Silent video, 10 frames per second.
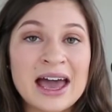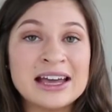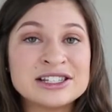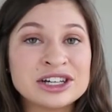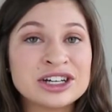
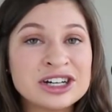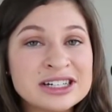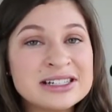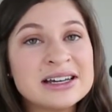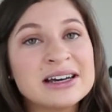It's a
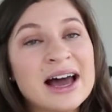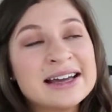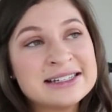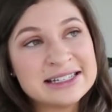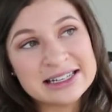good
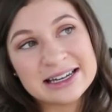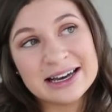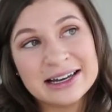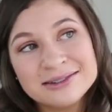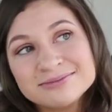
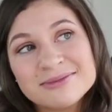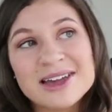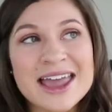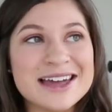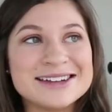idea
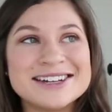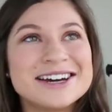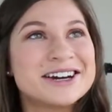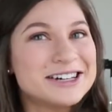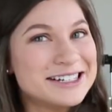and
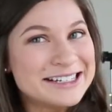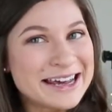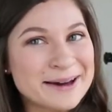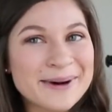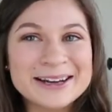a good
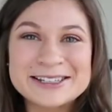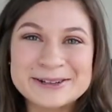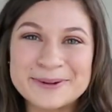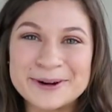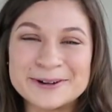tip, I
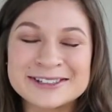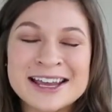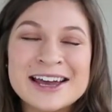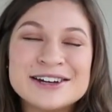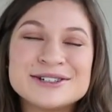suppose,
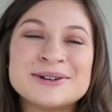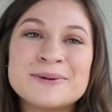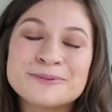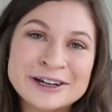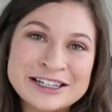to
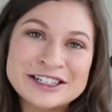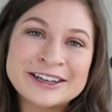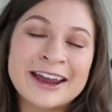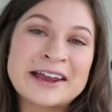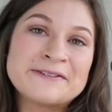
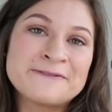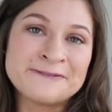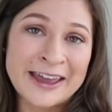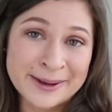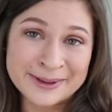appreciate
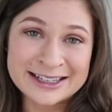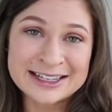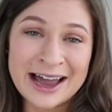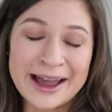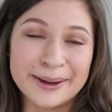family
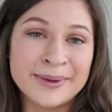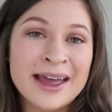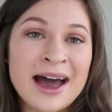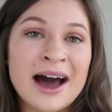time.